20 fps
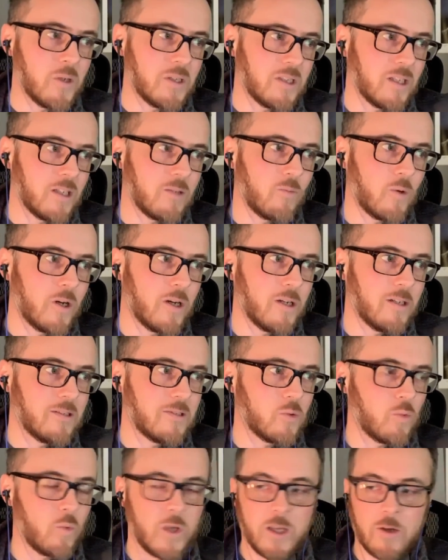what we did
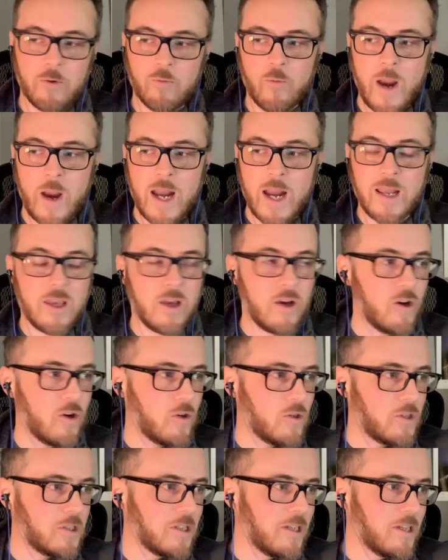was we
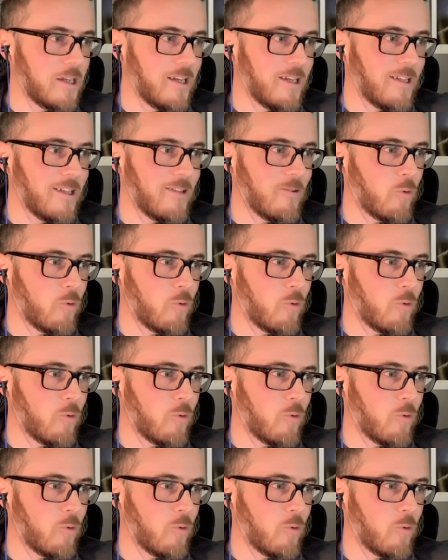radioed